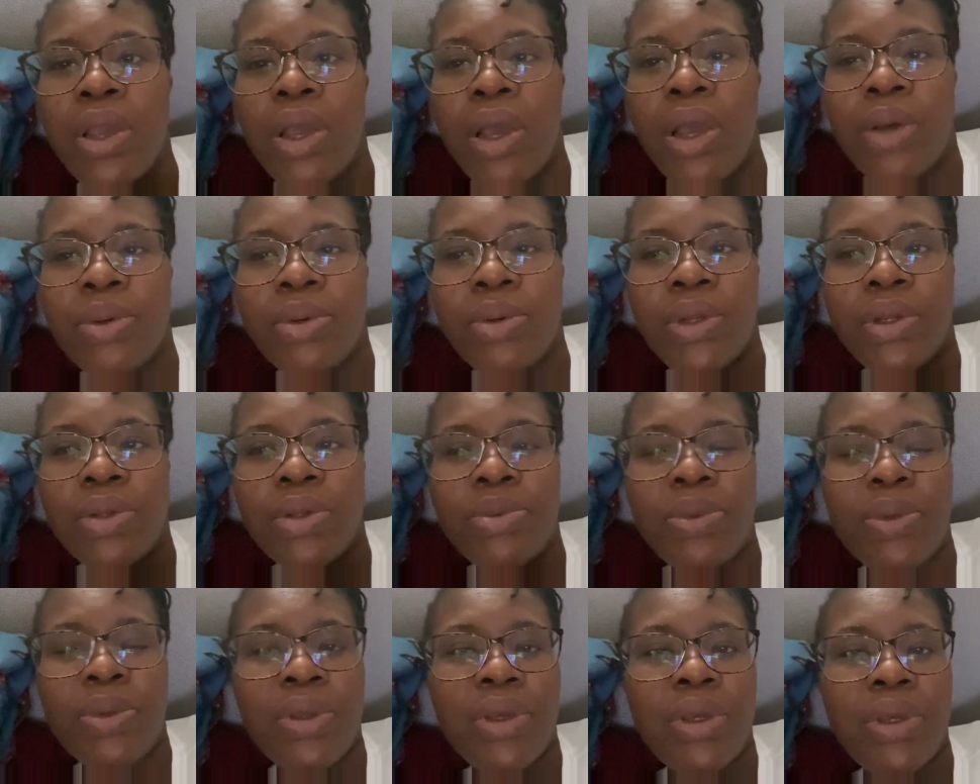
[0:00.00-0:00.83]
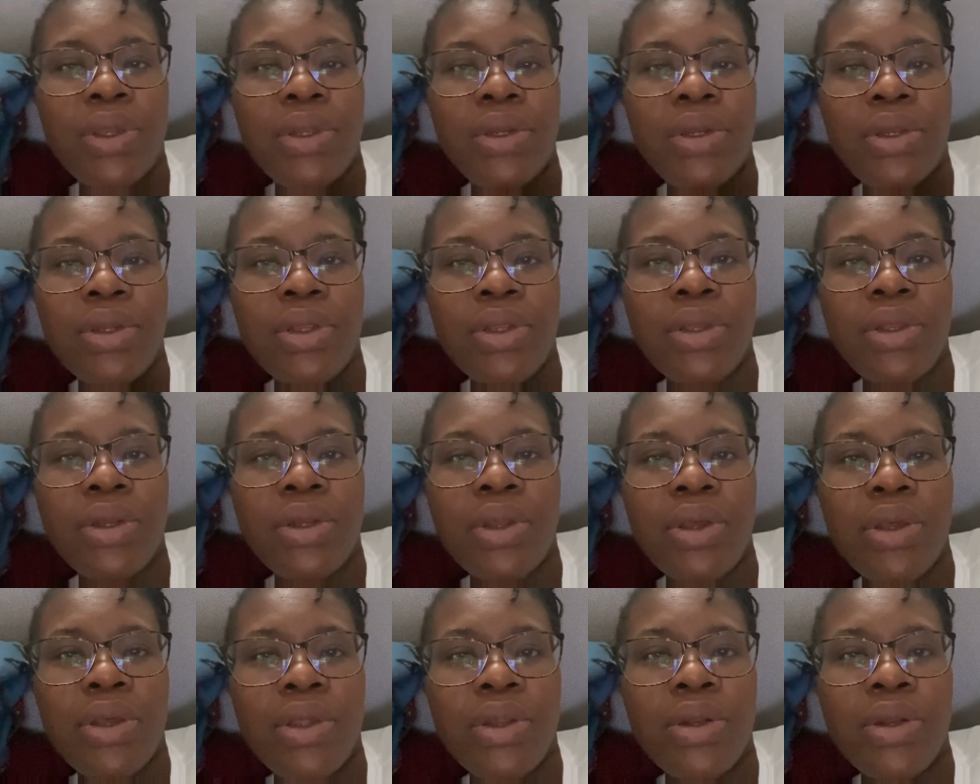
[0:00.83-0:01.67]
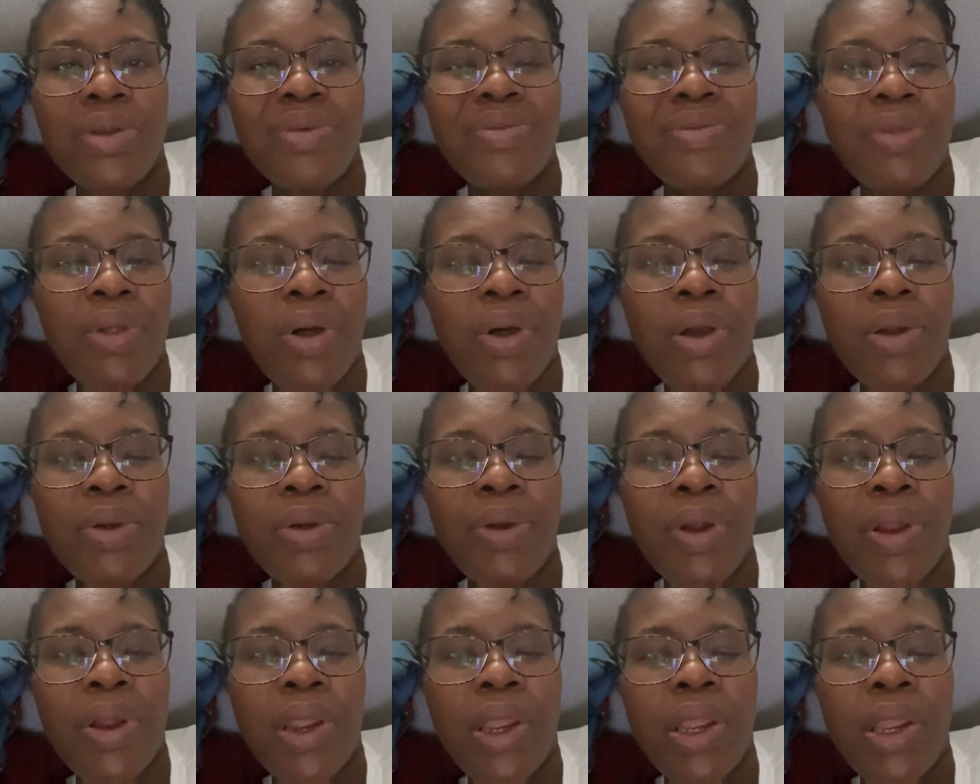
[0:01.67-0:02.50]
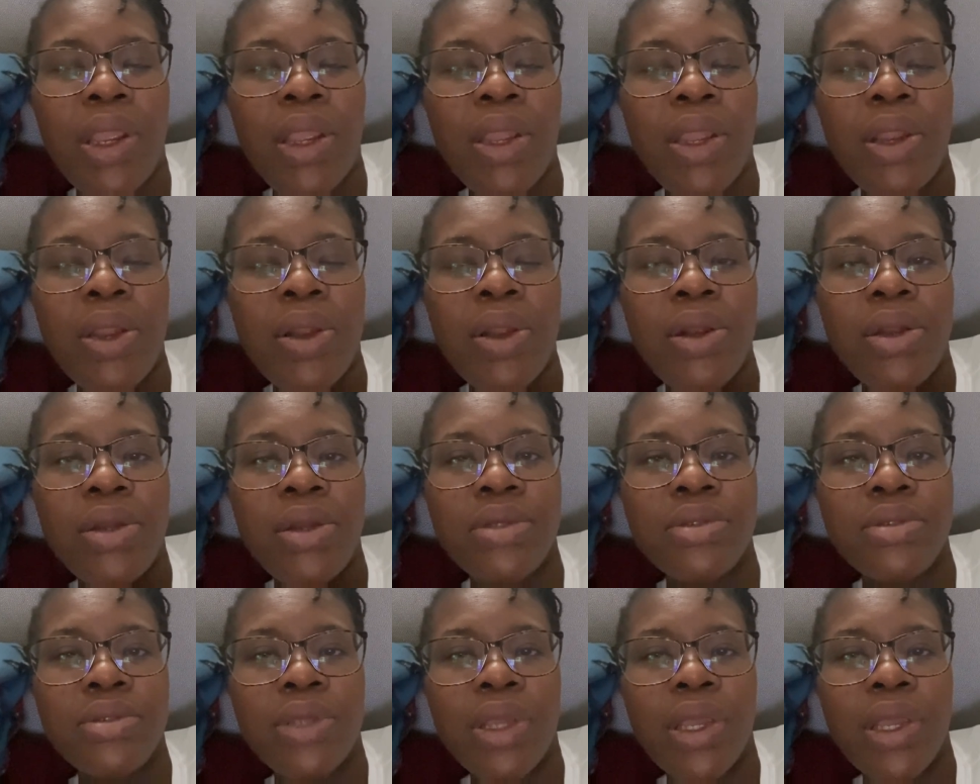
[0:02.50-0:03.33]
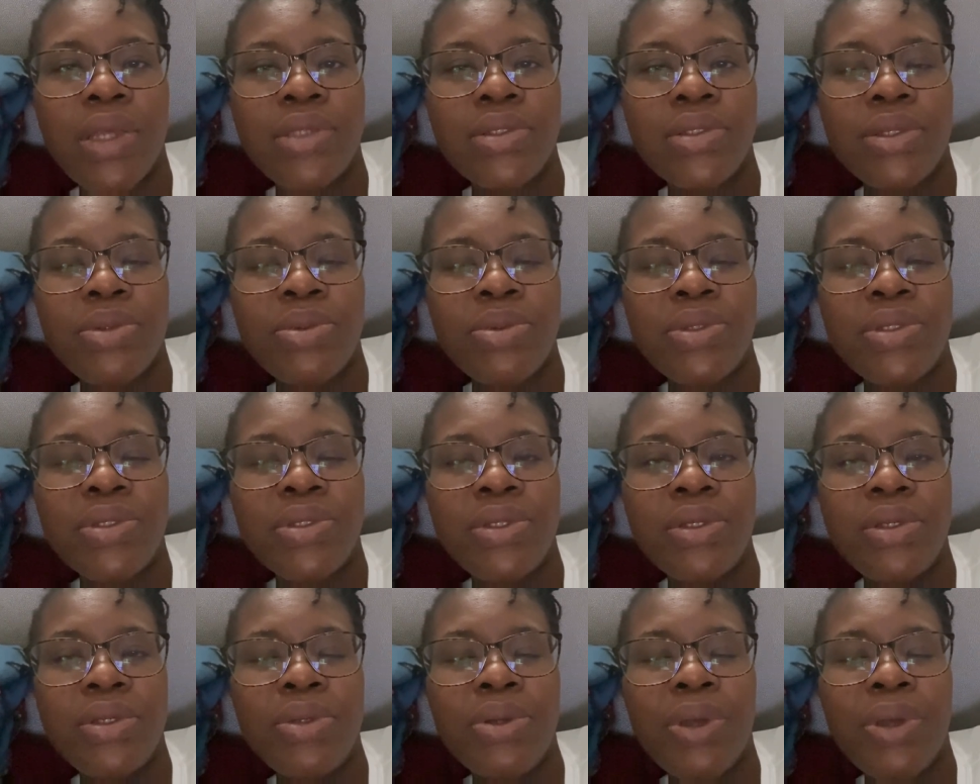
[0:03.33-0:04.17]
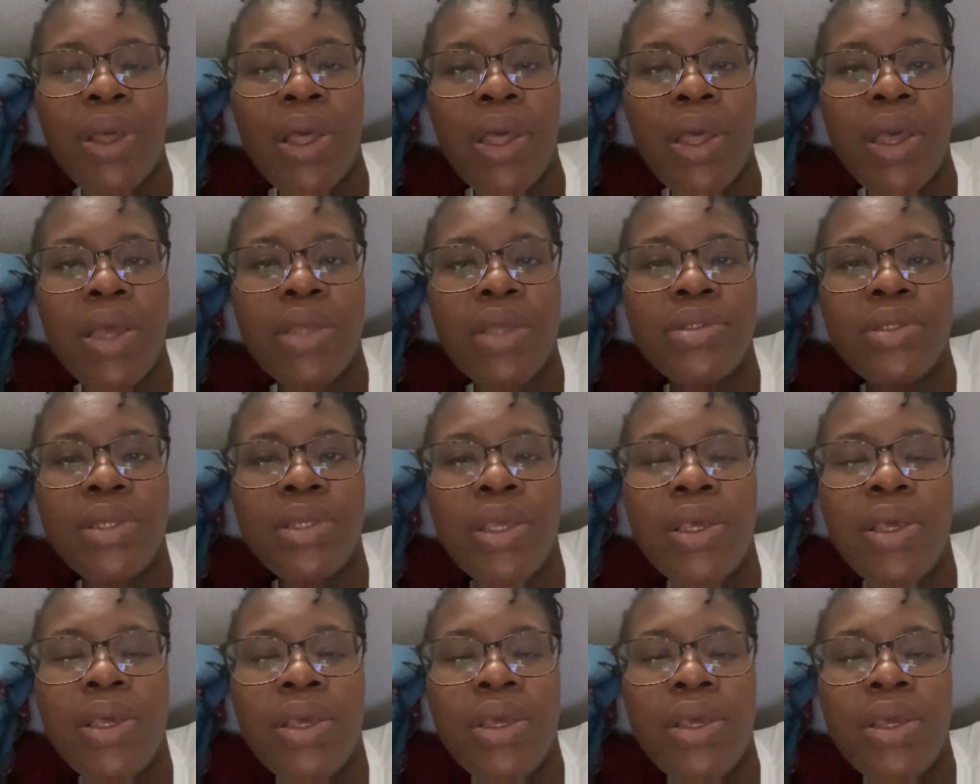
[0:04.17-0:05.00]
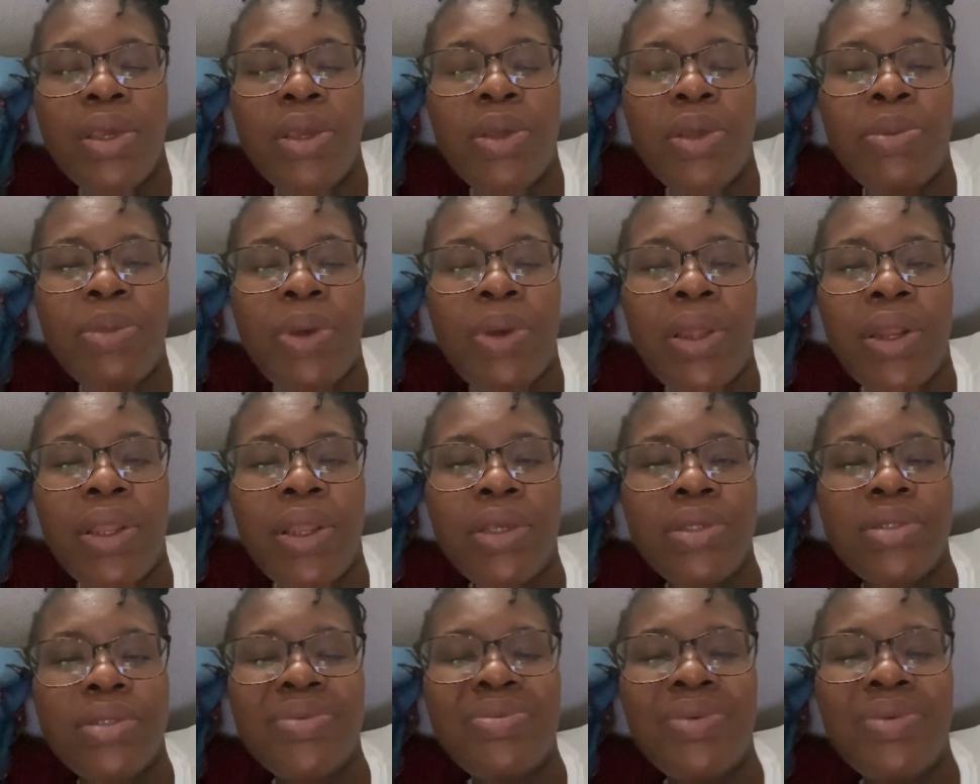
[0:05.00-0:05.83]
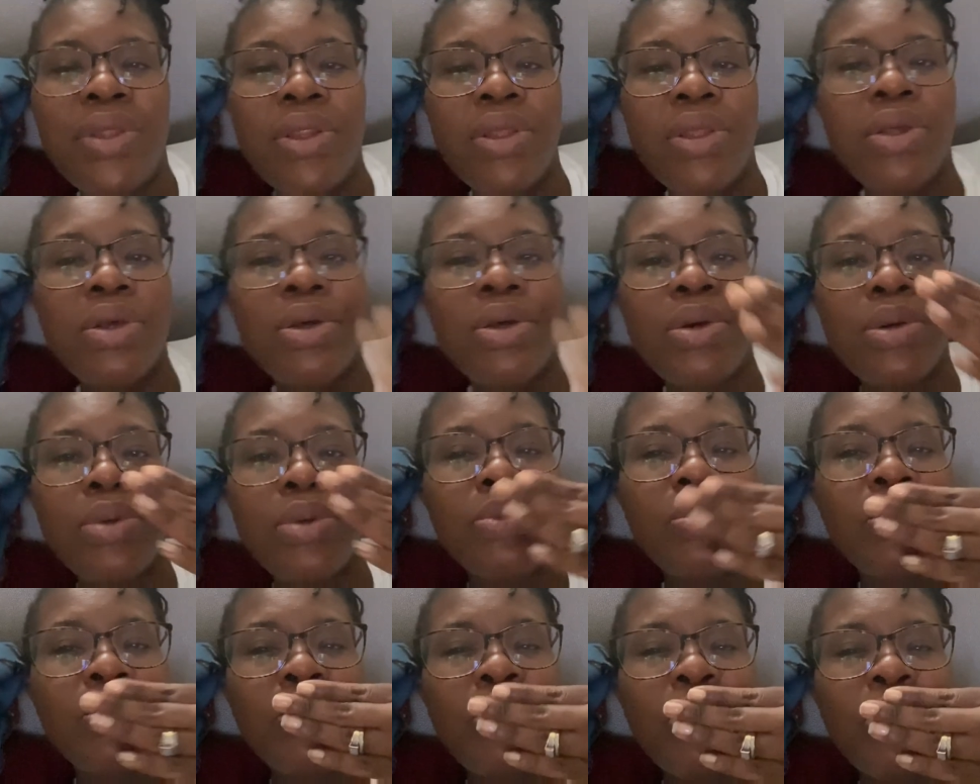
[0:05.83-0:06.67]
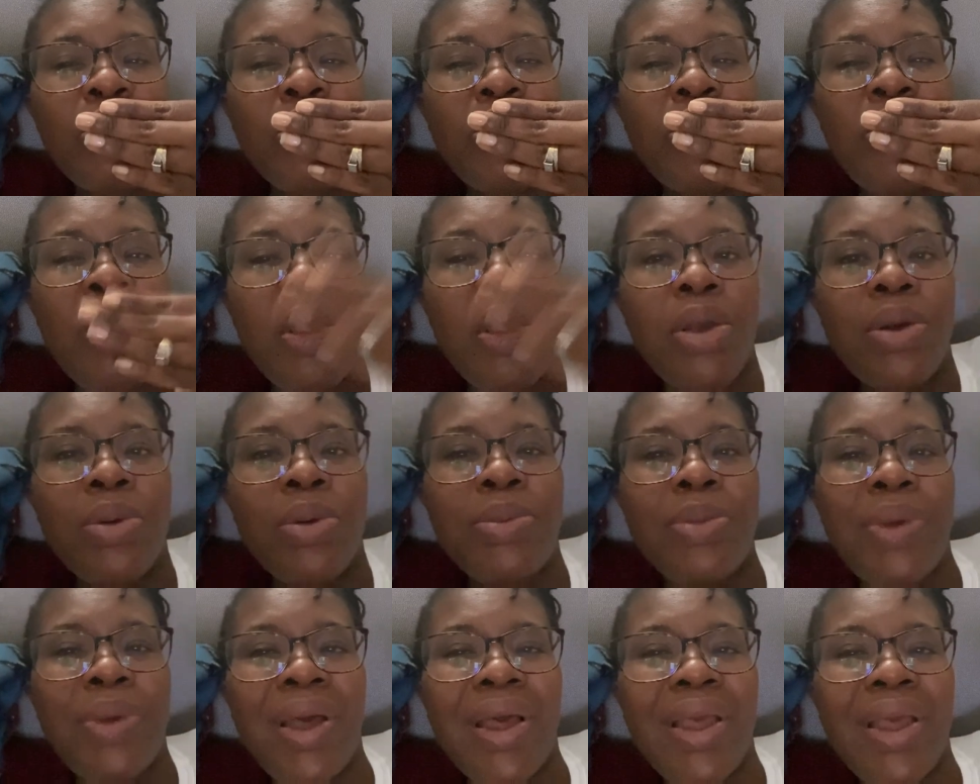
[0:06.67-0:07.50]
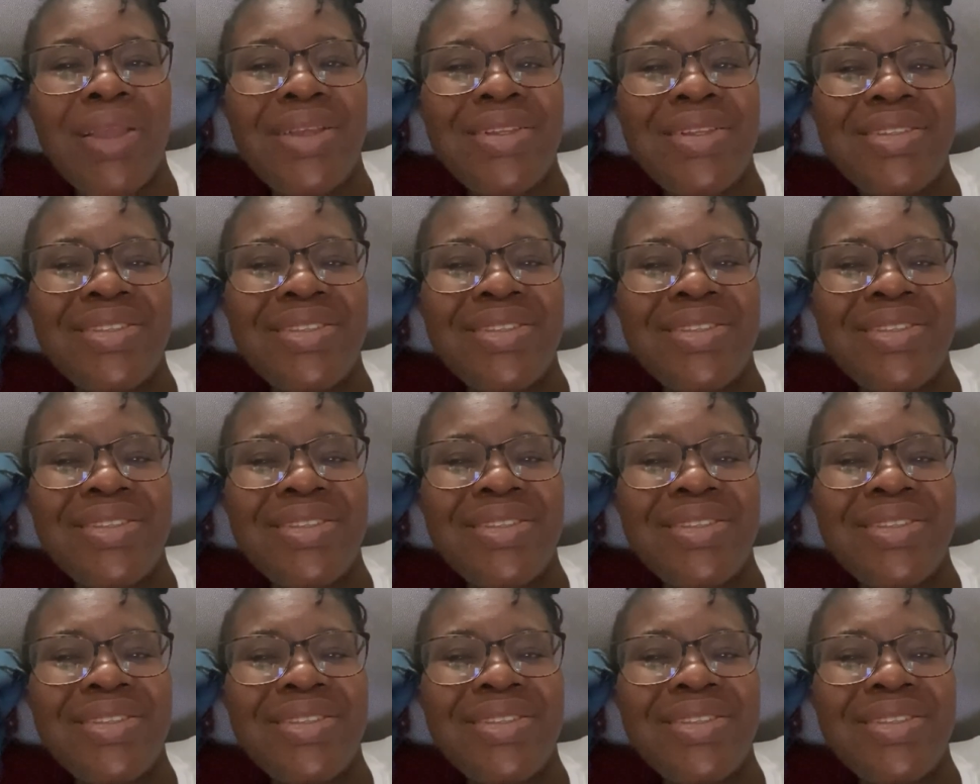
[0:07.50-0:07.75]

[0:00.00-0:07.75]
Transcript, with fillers: I'm gonna be ending the vlog right here. So guys, I will see you guys in my next video. Bye.